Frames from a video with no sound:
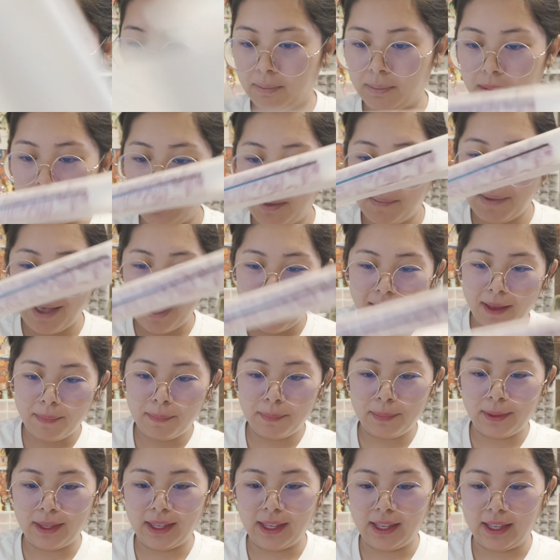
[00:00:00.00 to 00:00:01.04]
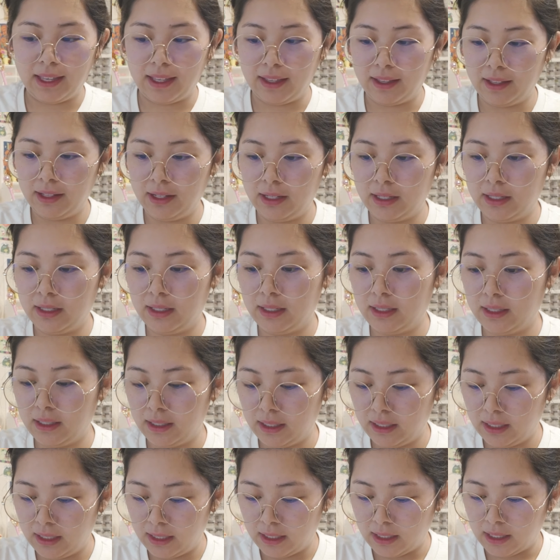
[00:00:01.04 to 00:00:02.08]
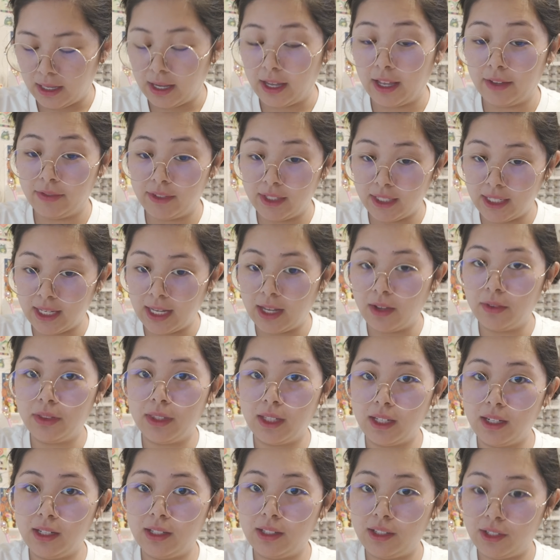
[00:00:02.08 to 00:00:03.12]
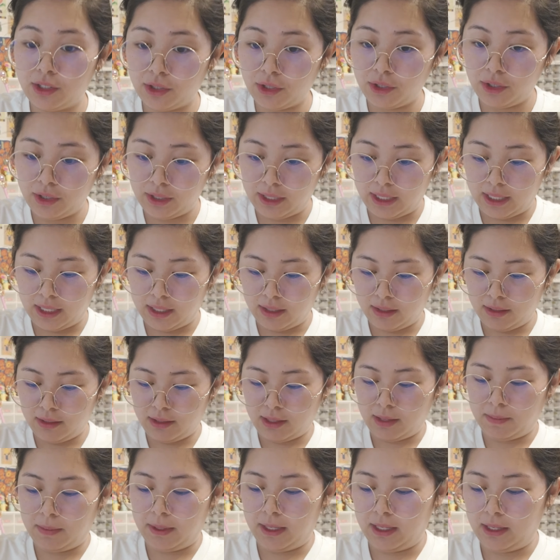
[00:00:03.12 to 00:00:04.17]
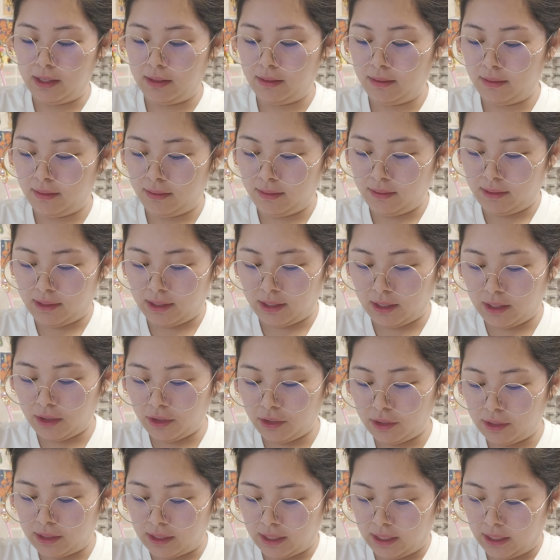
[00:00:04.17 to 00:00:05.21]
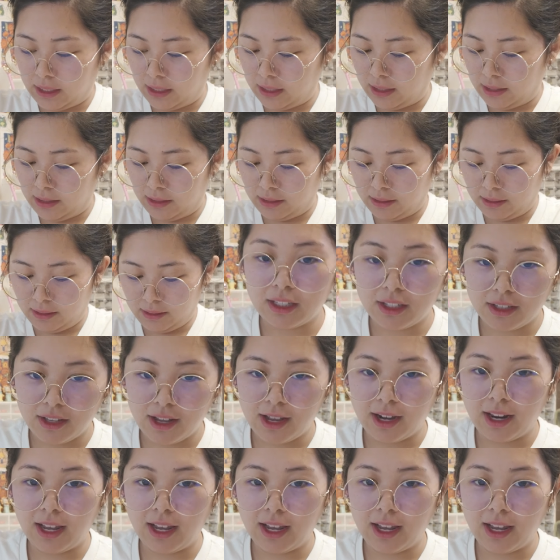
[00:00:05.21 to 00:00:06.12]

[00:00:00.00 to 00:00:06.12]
But I'm happy. I have to count that it's 30. I mean, it looks like it is. A lot of